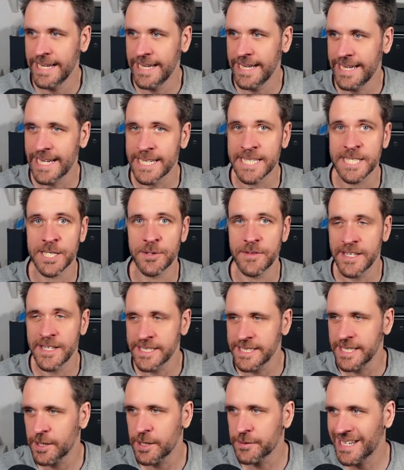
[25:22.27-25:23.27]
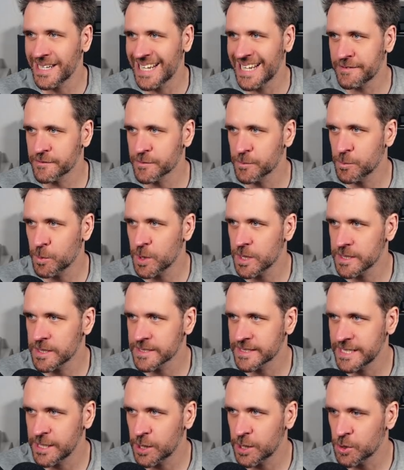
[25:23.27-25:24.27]
Yes, so this here on the left
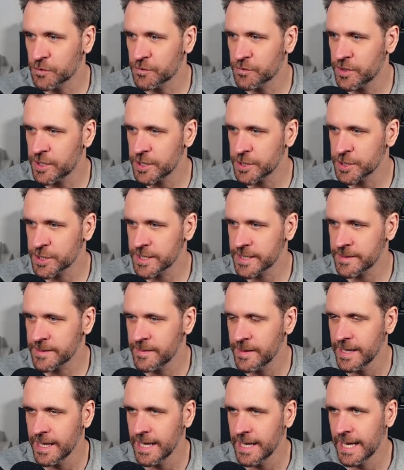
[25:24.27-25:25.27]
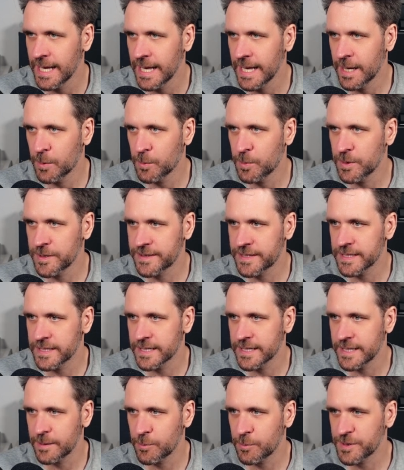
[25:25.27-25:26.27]
was the old version with
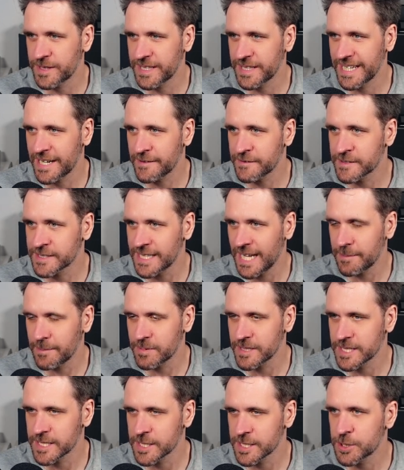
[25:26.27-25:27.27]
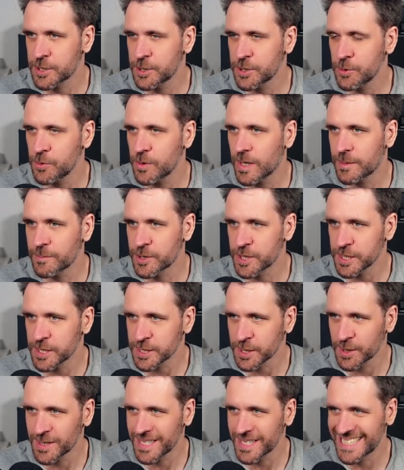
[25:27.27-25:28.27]
the if statements too. I'm
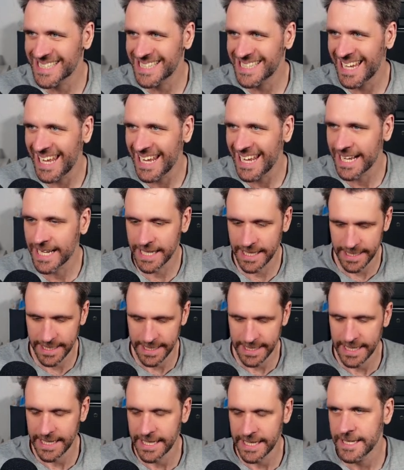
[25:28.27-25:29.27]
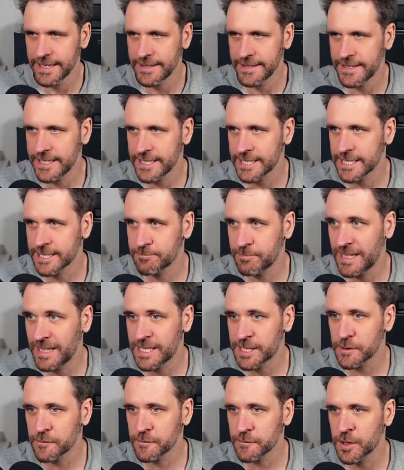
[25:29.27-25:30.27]
just going to take this
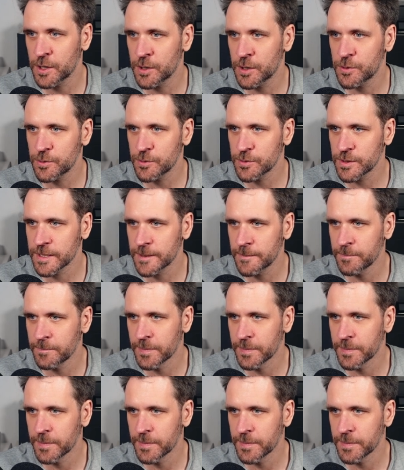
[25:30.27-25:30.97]
piece of code